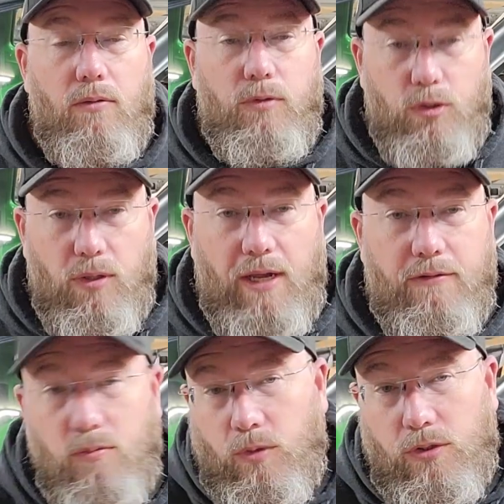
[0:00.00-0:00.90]
we do
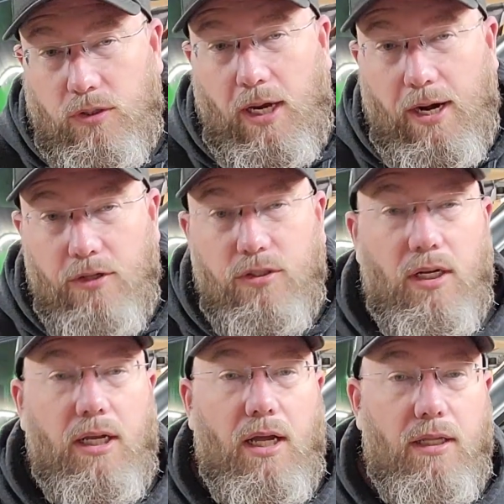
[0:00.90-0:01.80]
have some wheels and tires that
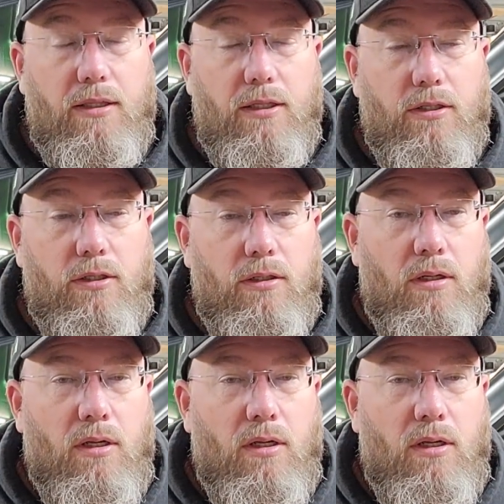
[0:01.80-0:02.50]
I got that are